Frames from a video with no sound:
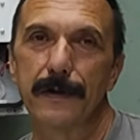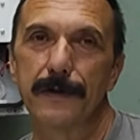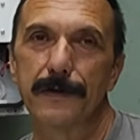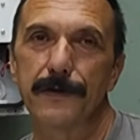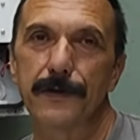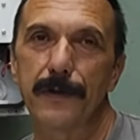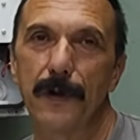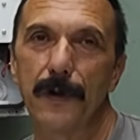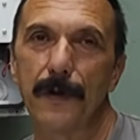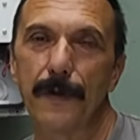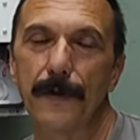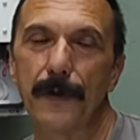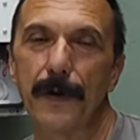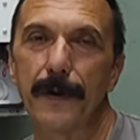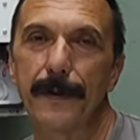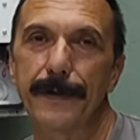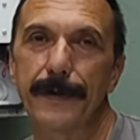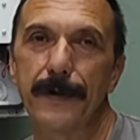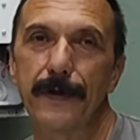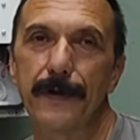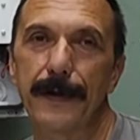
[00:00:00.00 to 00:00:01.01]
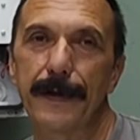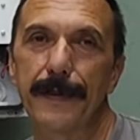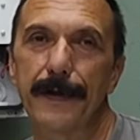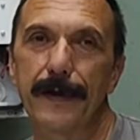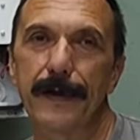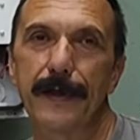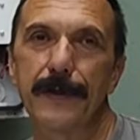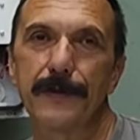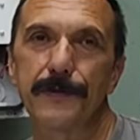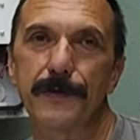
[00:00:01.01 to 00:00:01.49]
So the only
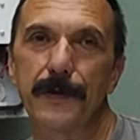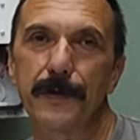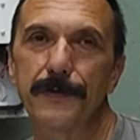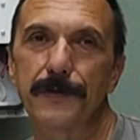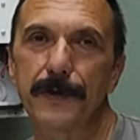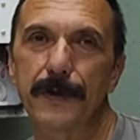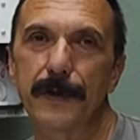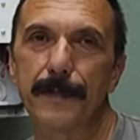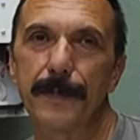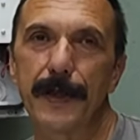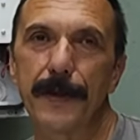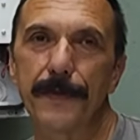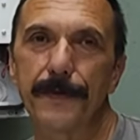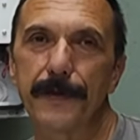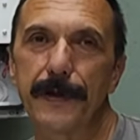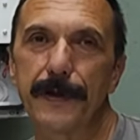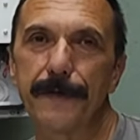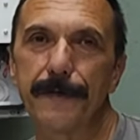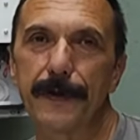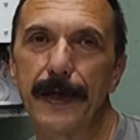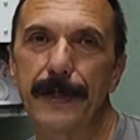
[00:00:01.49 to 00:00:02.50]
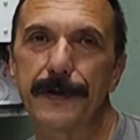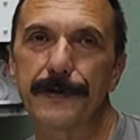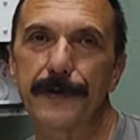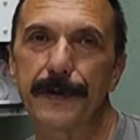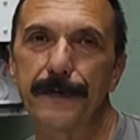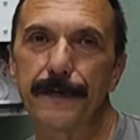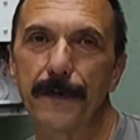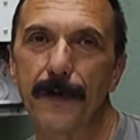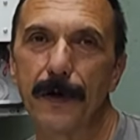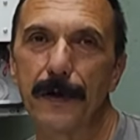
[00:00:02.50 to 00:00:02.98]
thing is, those are going to be three-phase
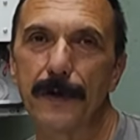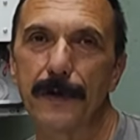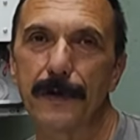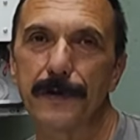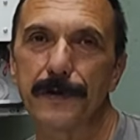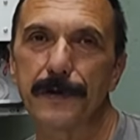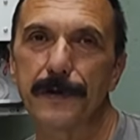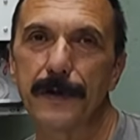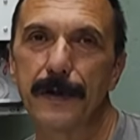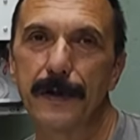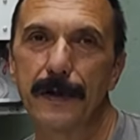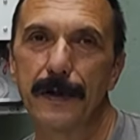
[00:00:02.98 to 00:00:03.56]
inverters.